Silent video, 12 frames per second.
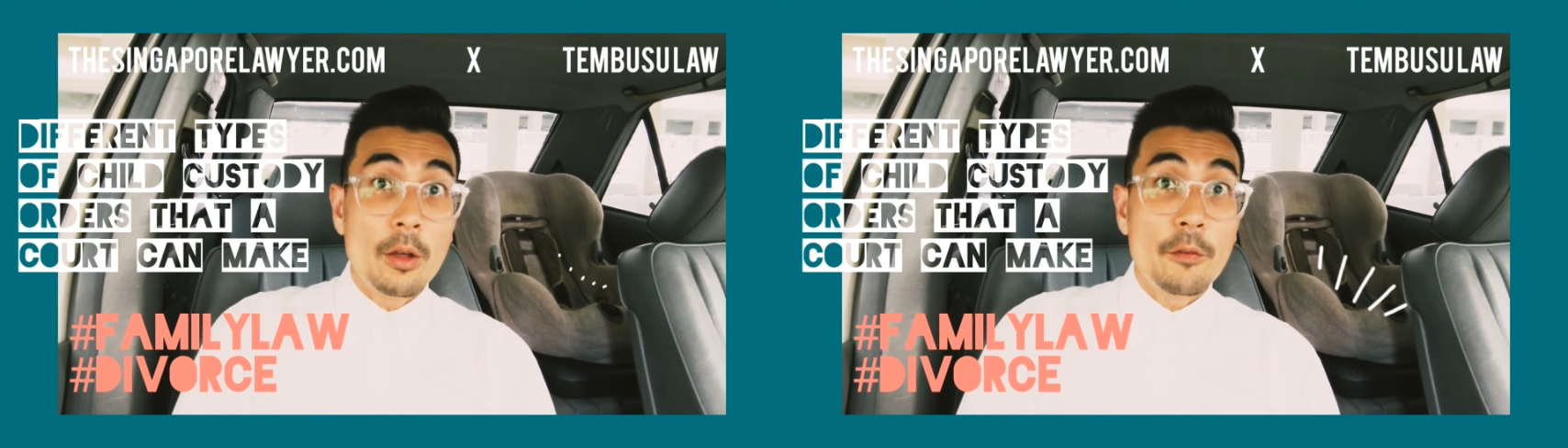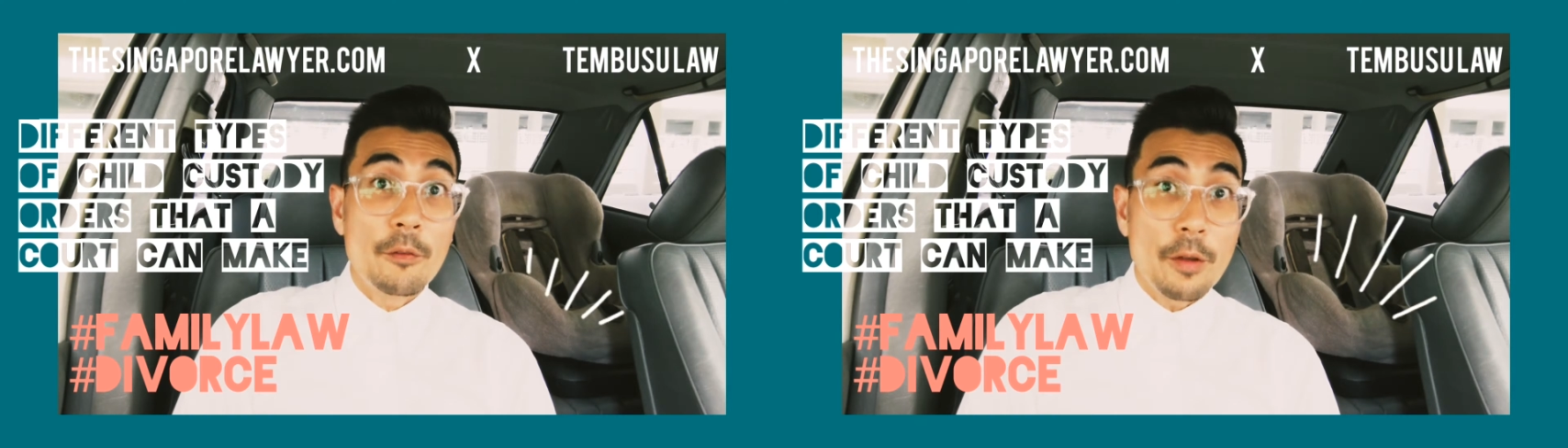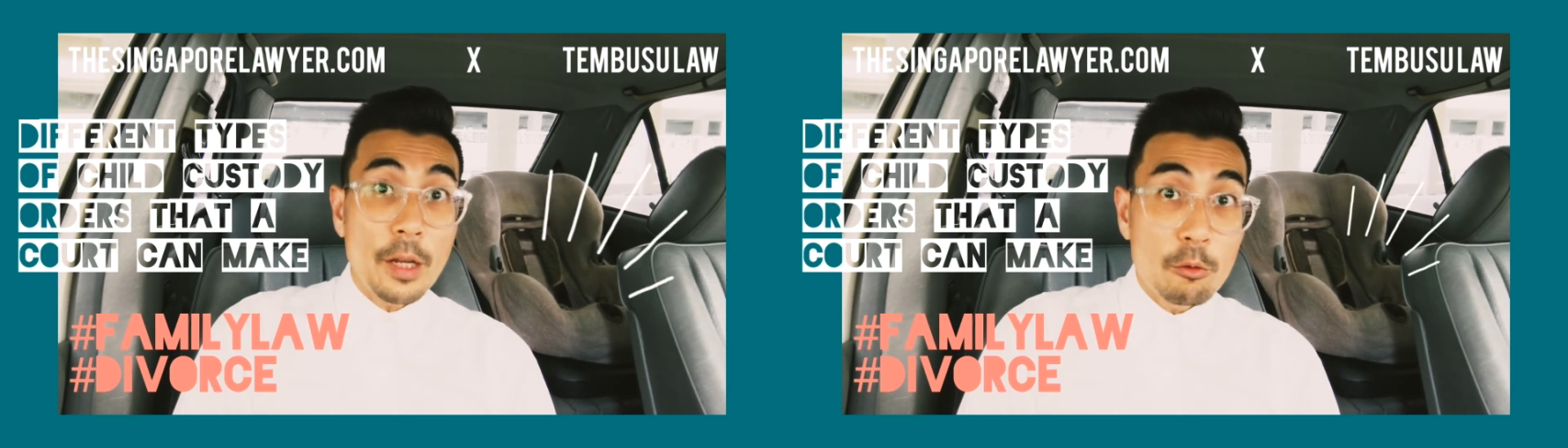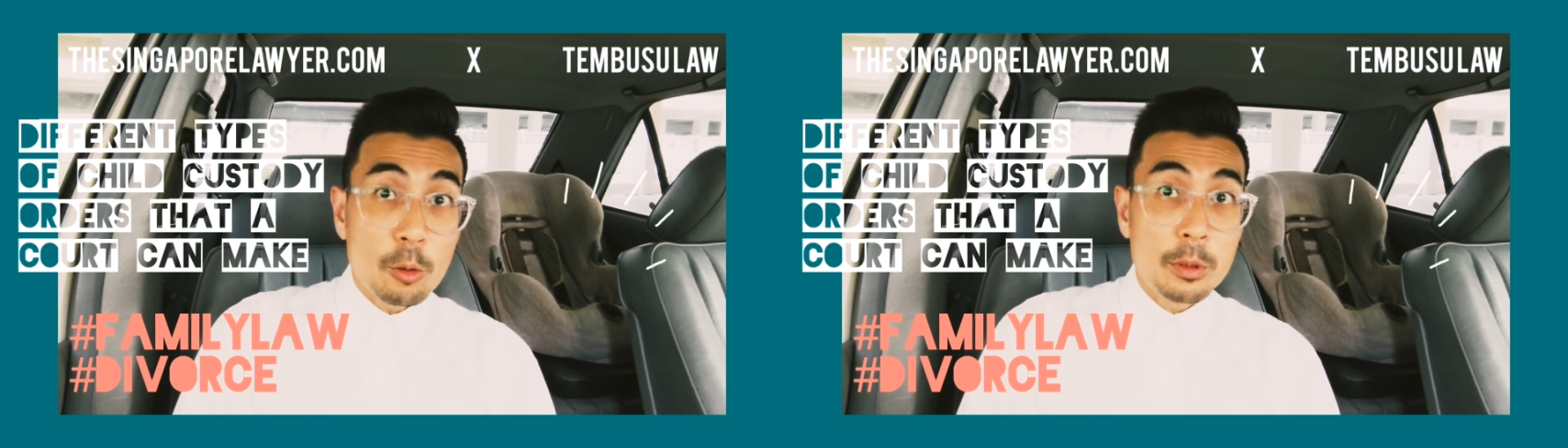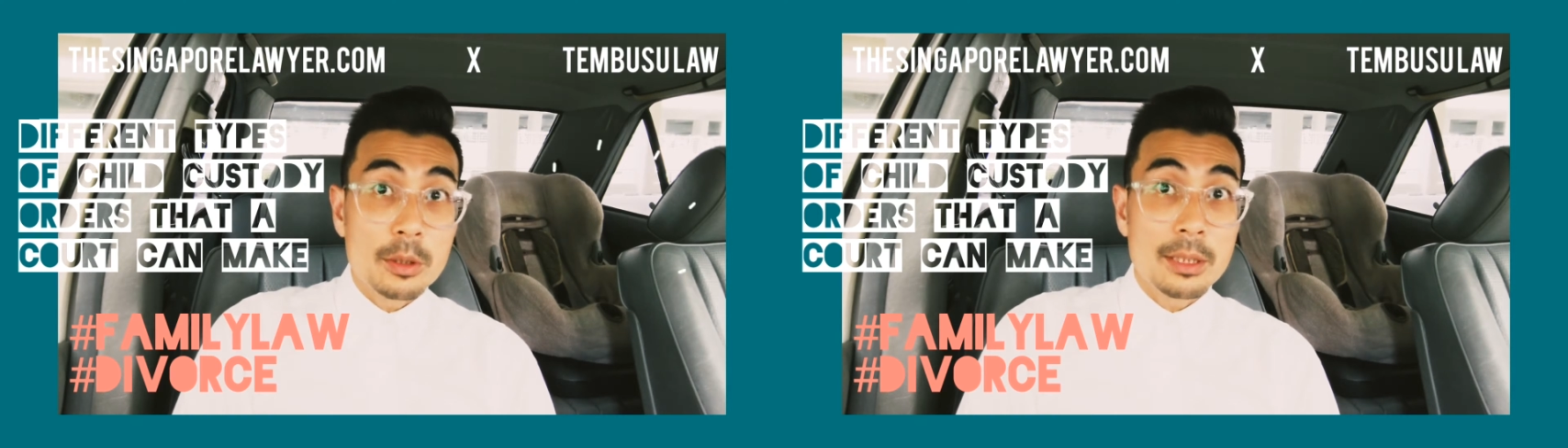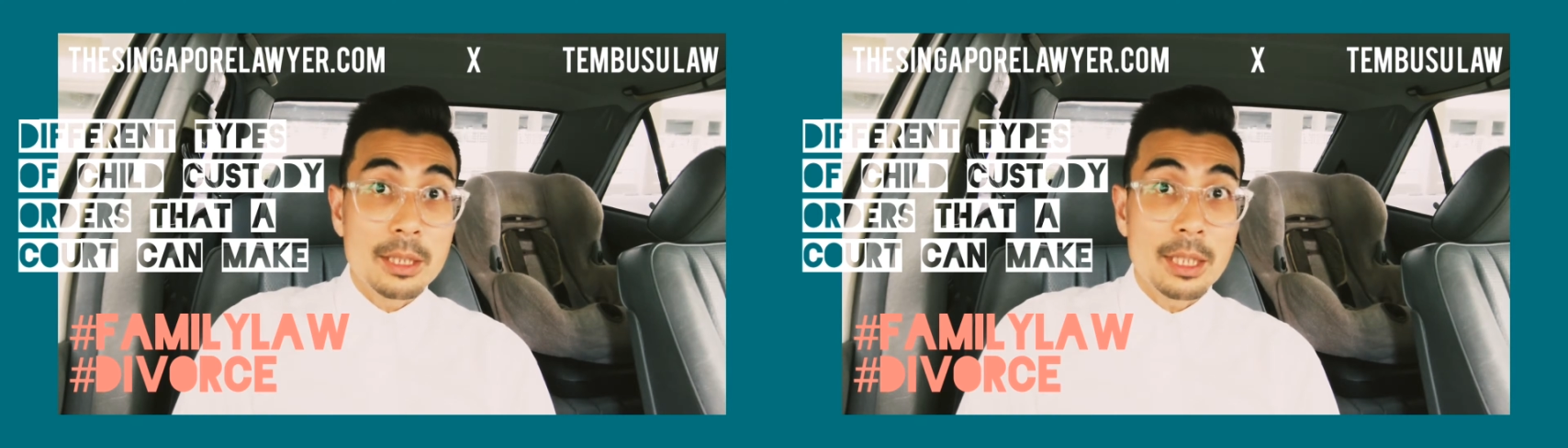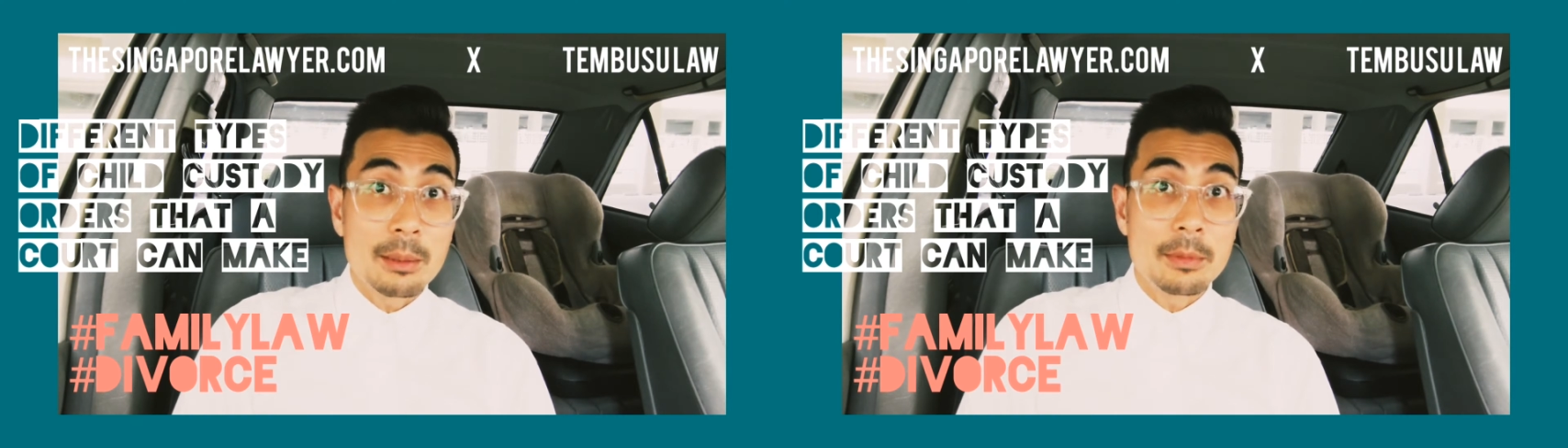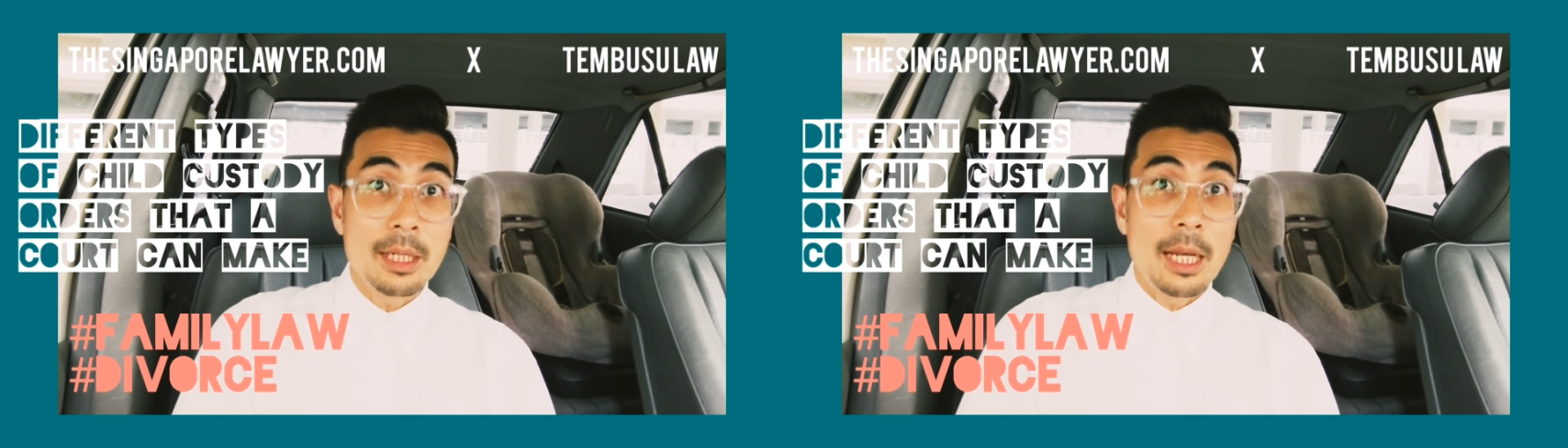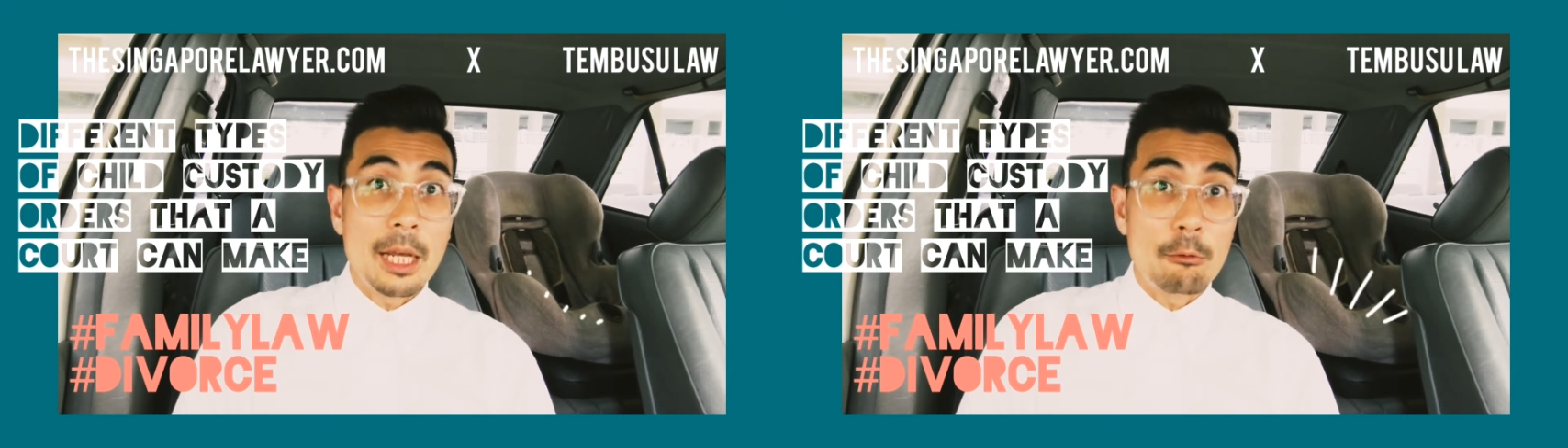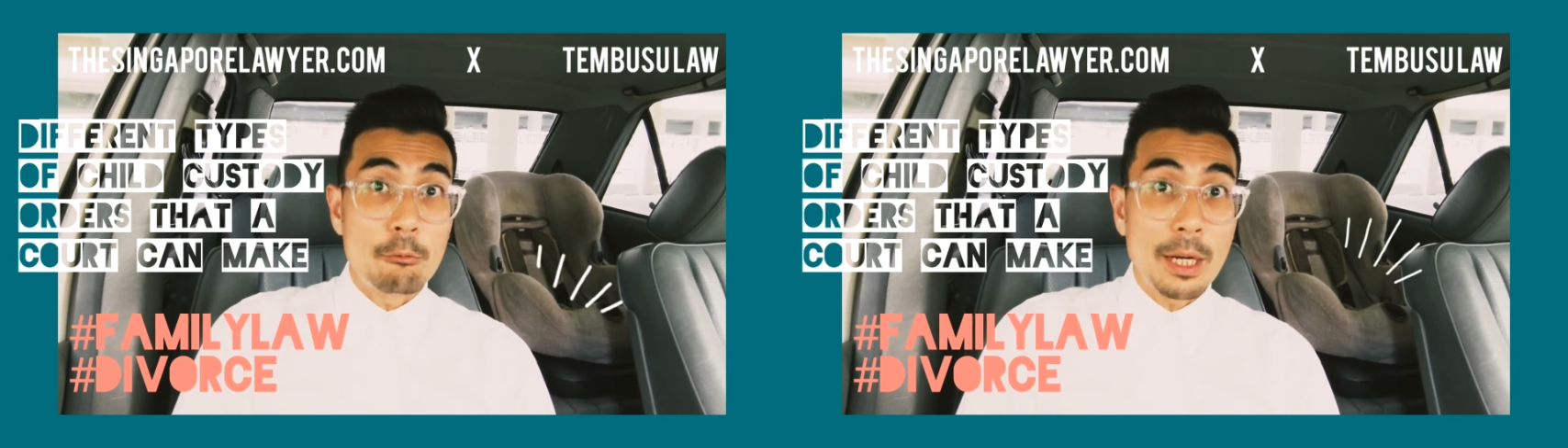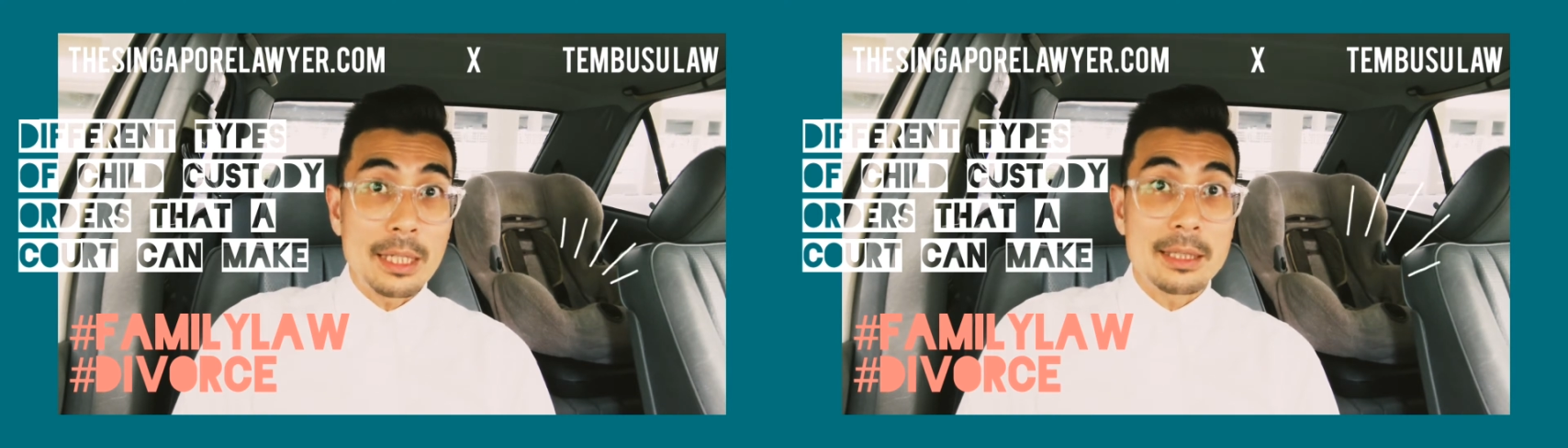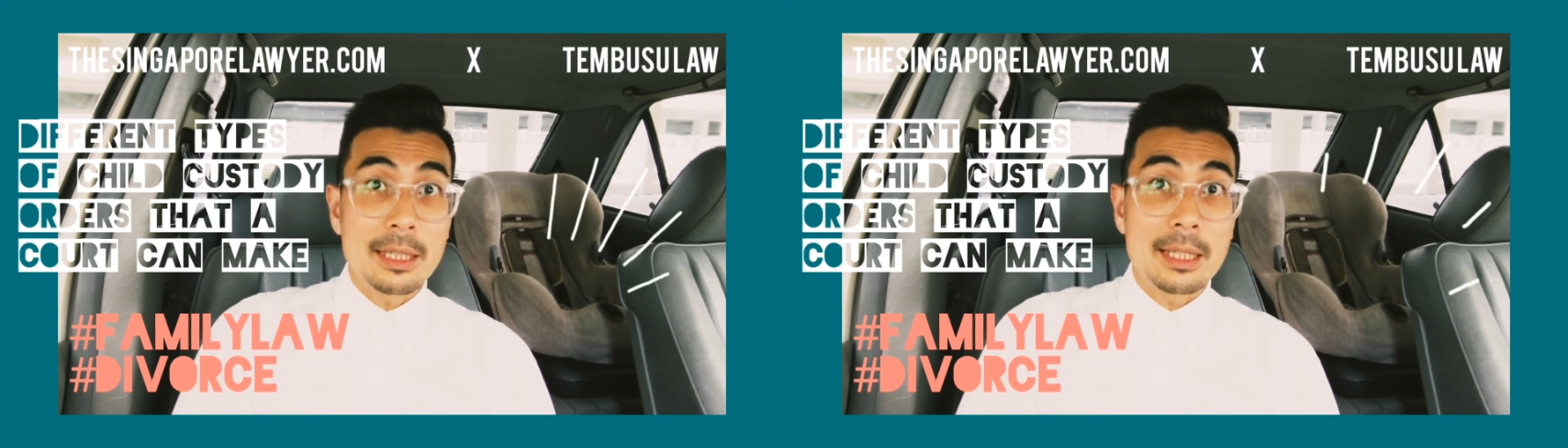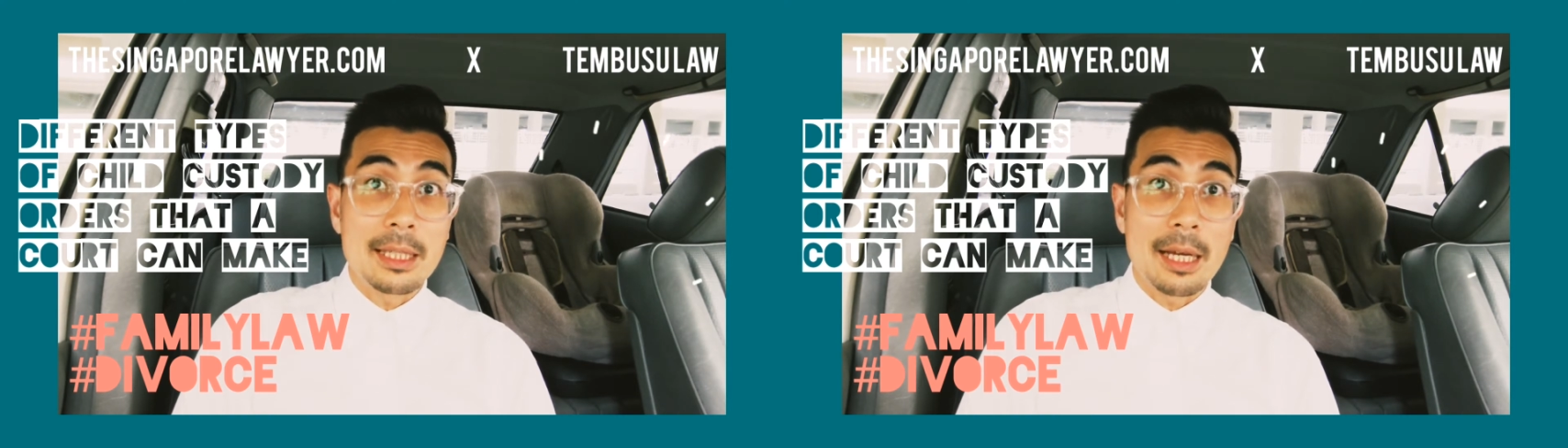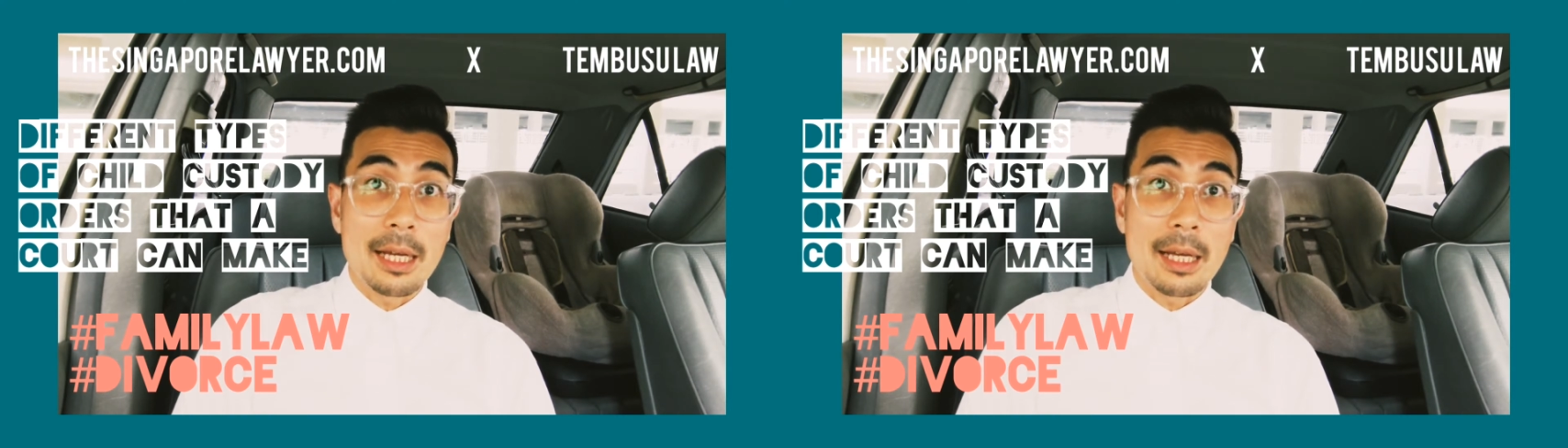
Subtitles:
favourable terms and rights in